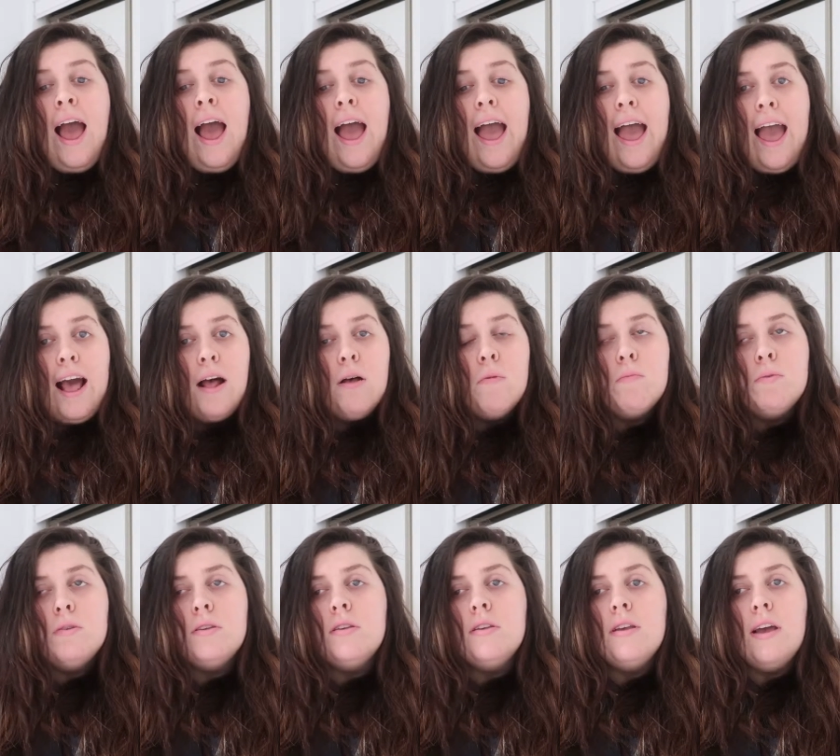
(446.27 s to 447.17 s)

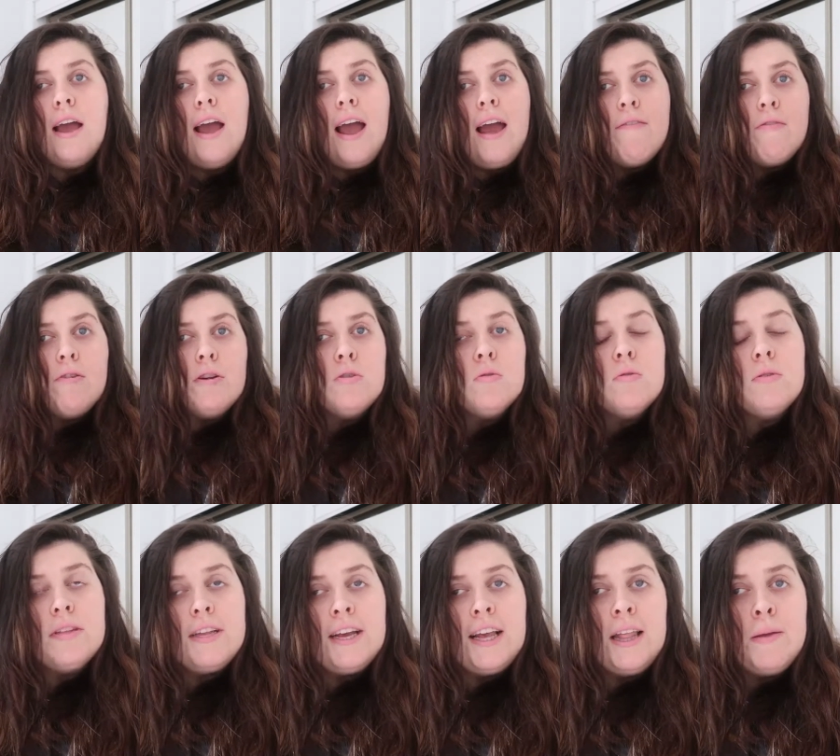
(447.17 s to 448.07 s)
helps ever so
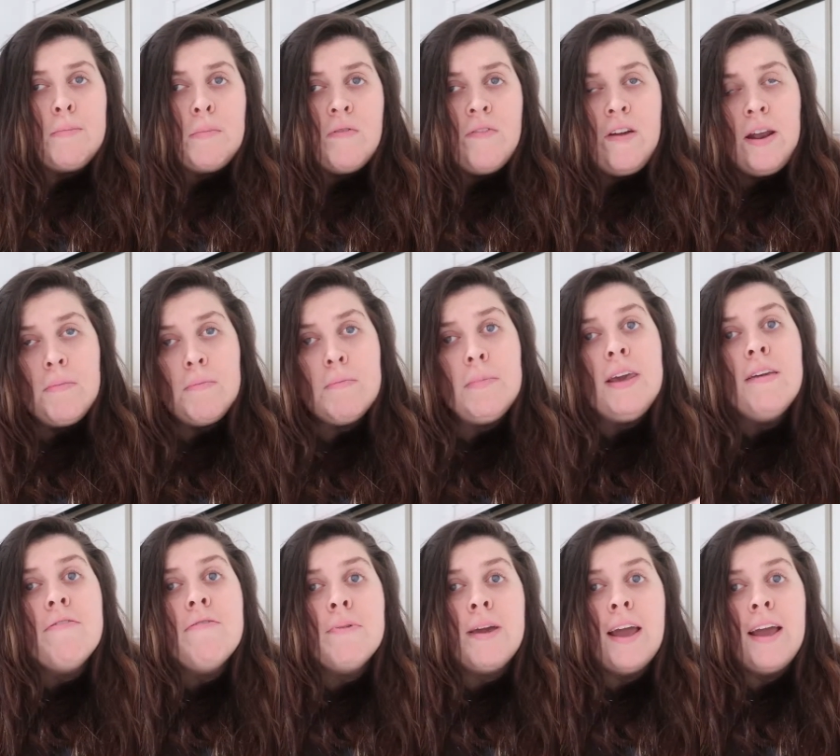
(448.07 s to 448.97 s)
slightly prevent me
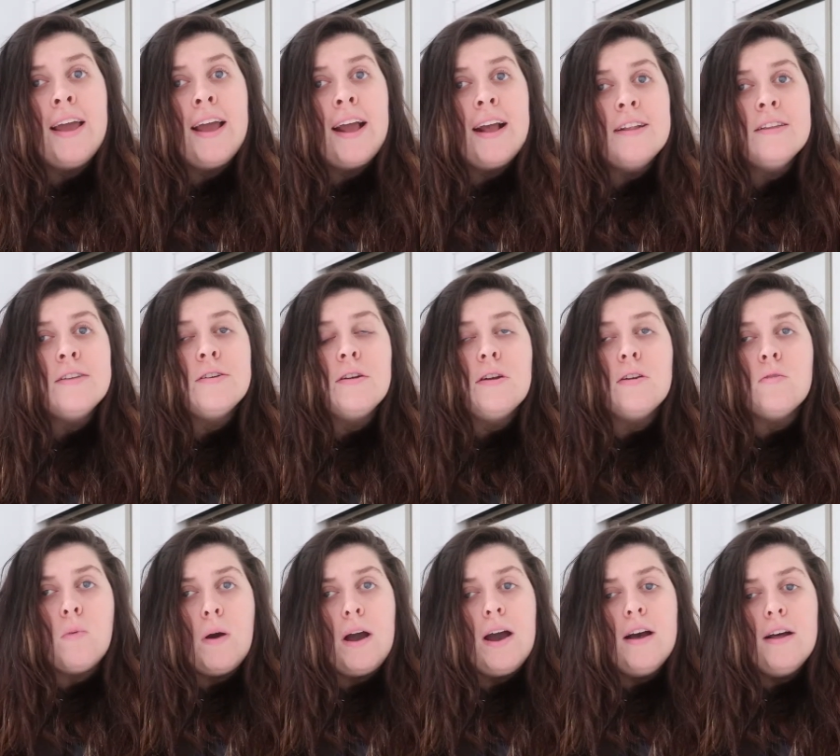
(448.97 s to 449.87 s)
from getting cancer as
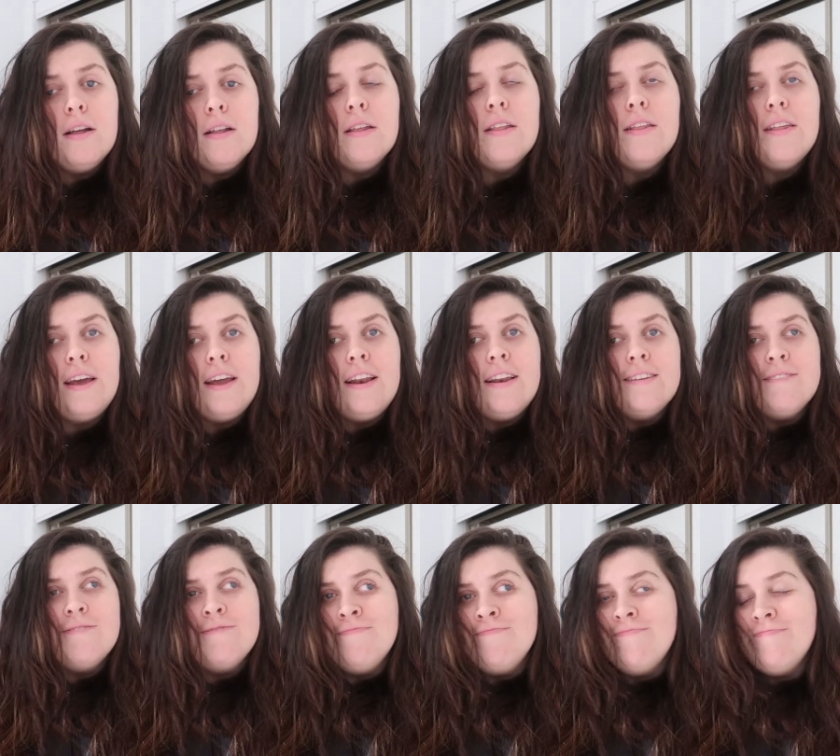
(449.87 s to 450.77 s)
well
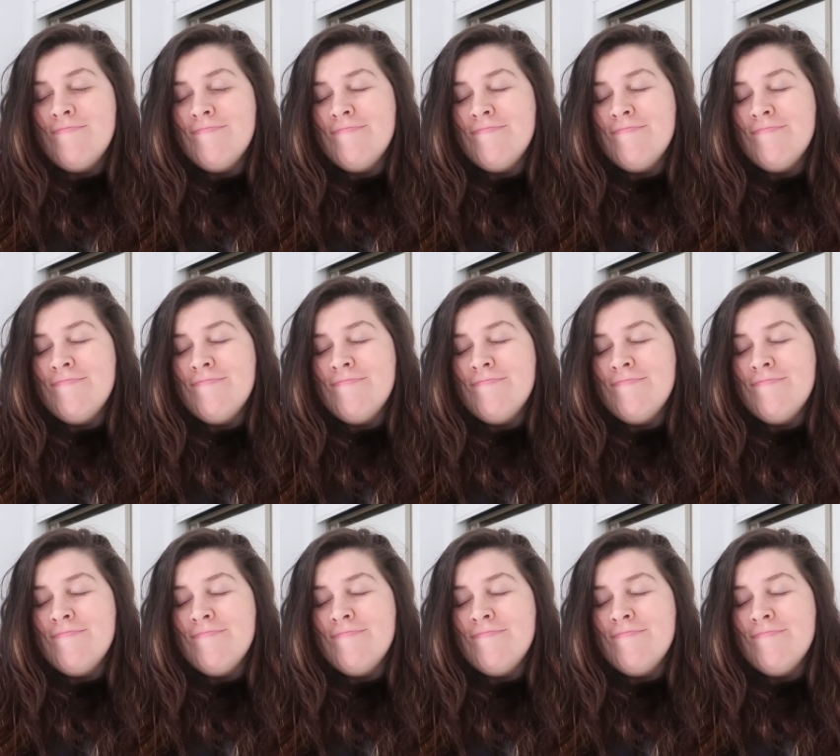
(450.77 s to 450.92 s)
then